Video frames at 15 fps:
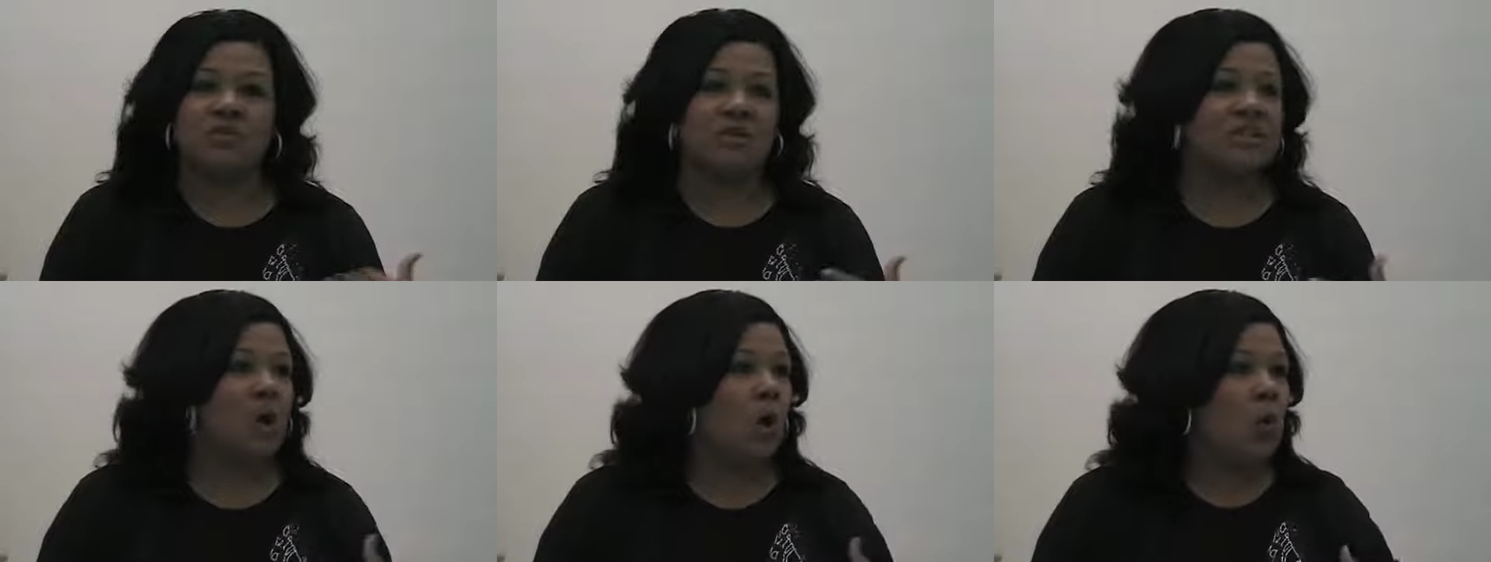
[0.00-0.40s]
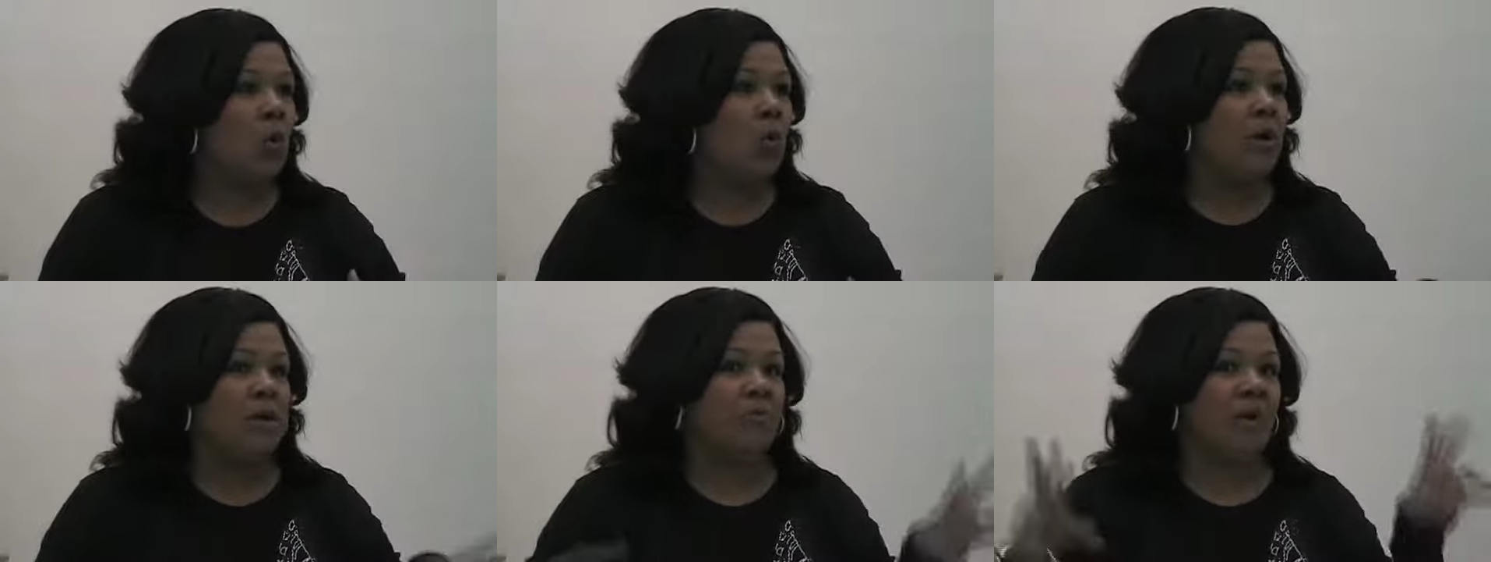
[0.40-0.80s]
this whole
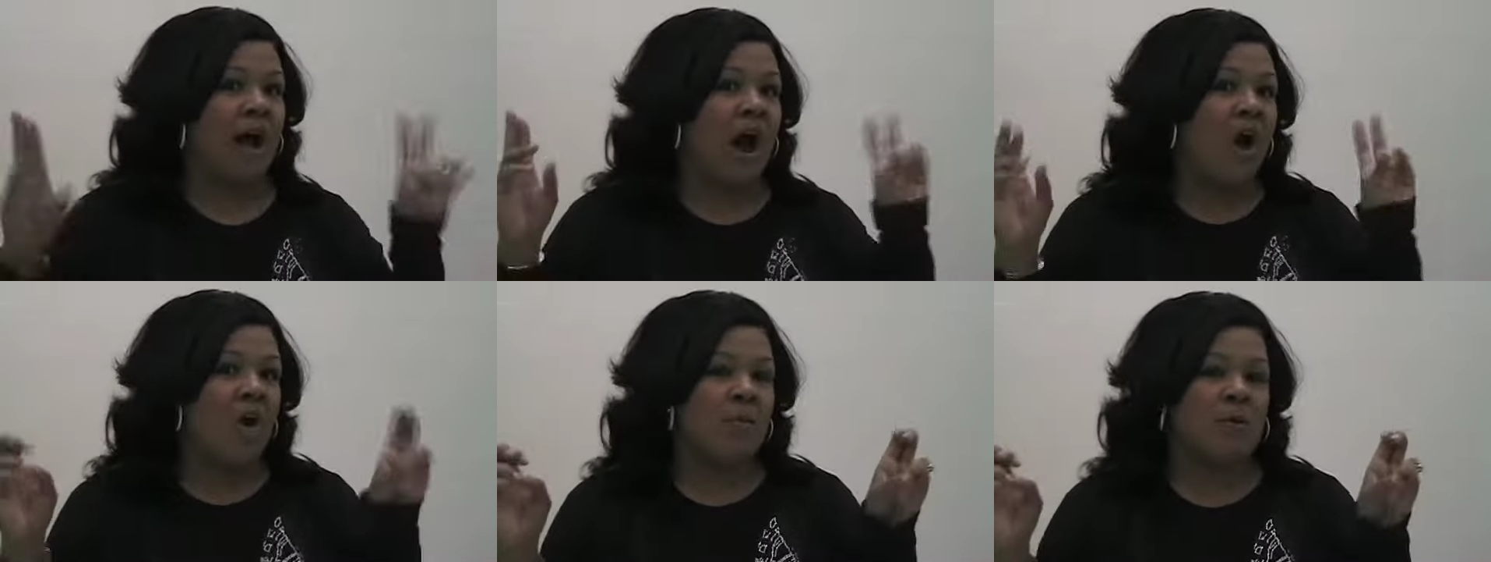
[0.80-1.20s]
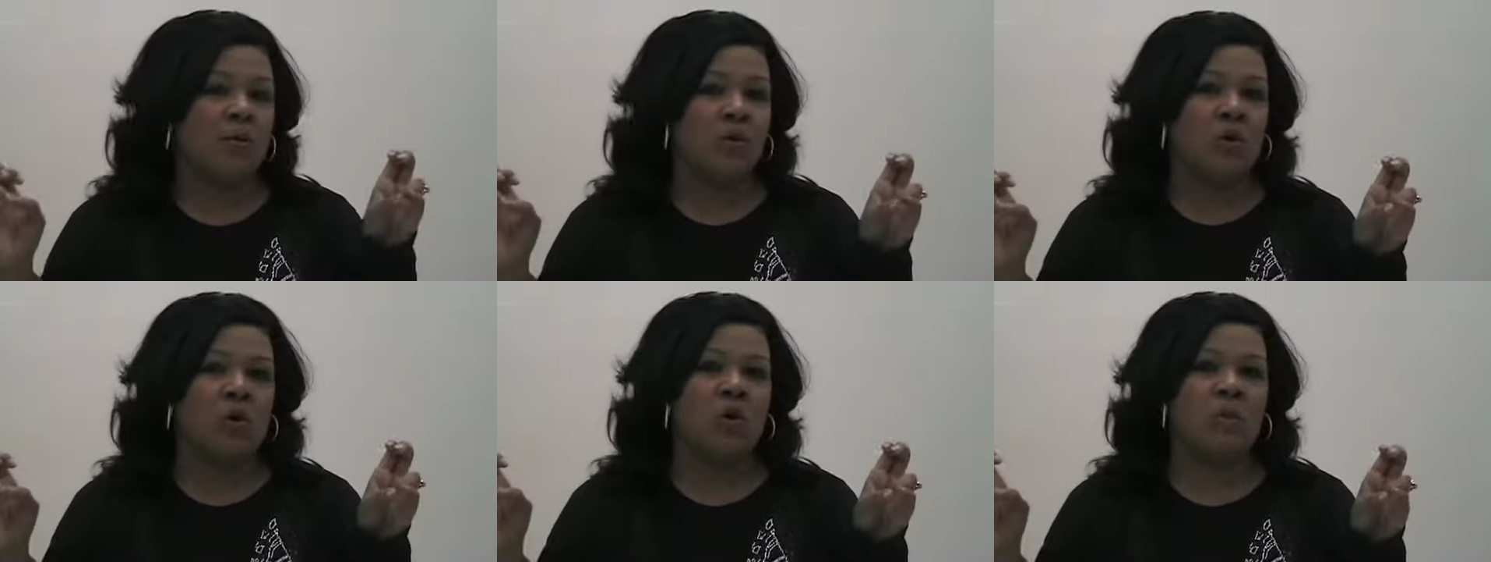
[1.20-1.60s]
empowerment
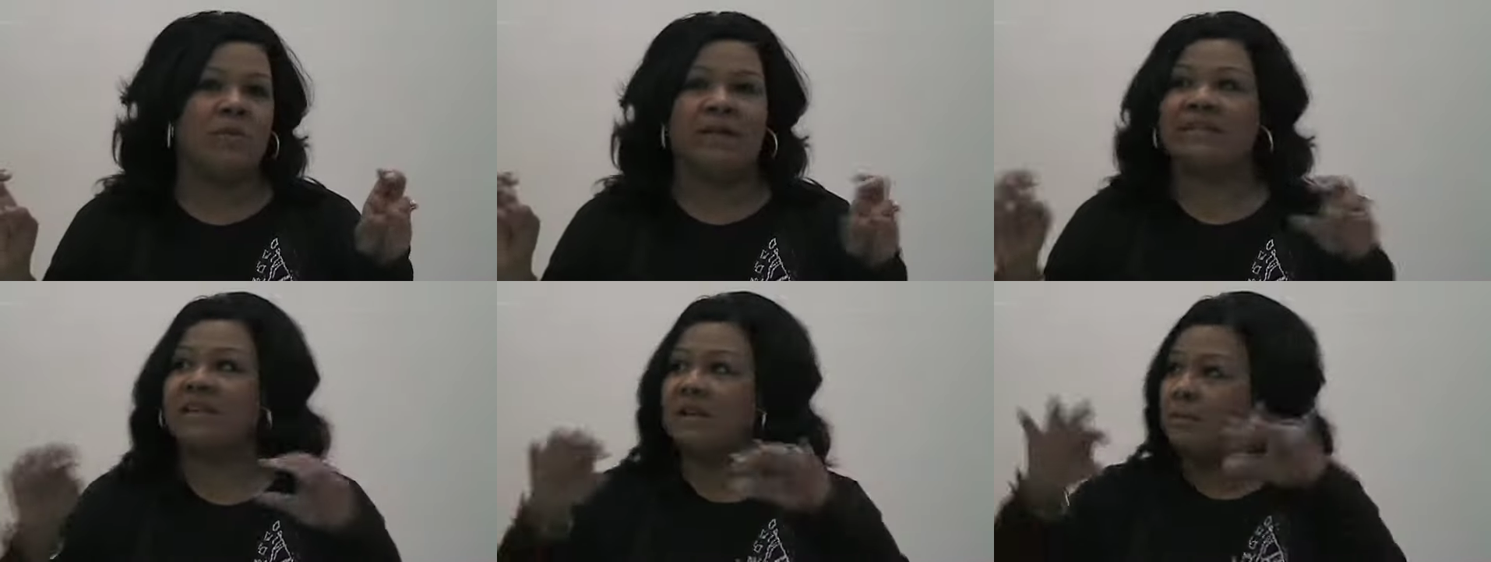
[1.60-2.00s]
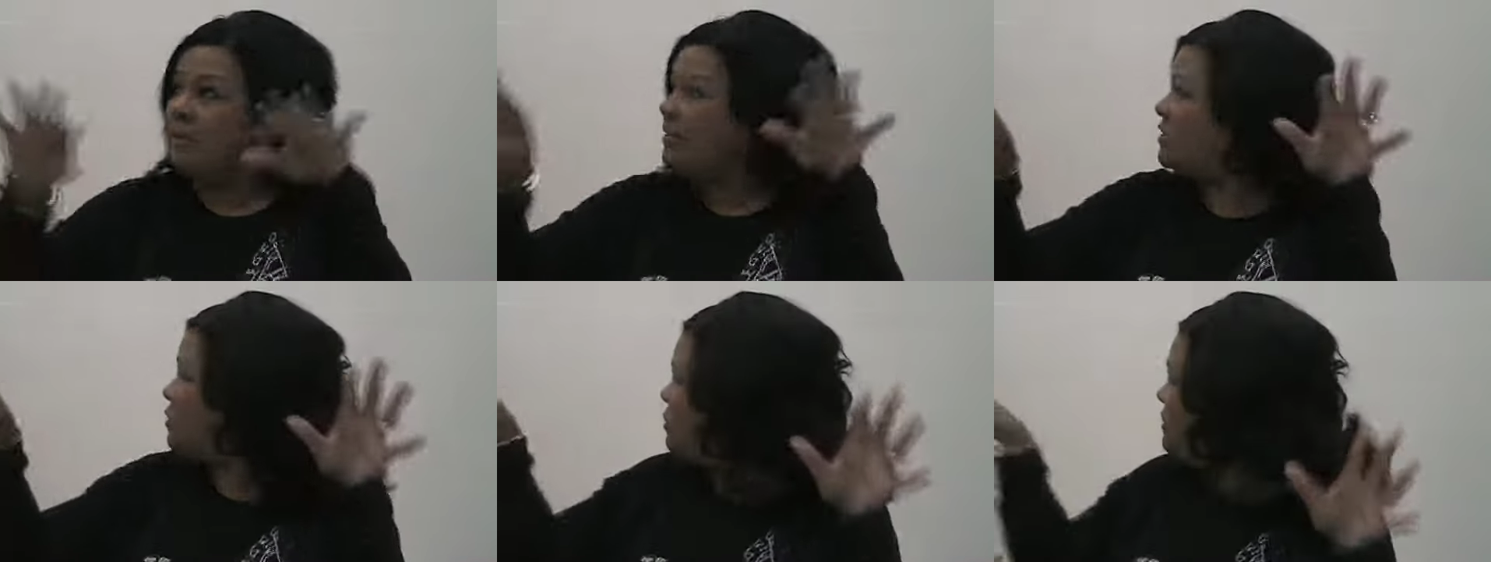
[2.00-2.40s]
room that's going to be soon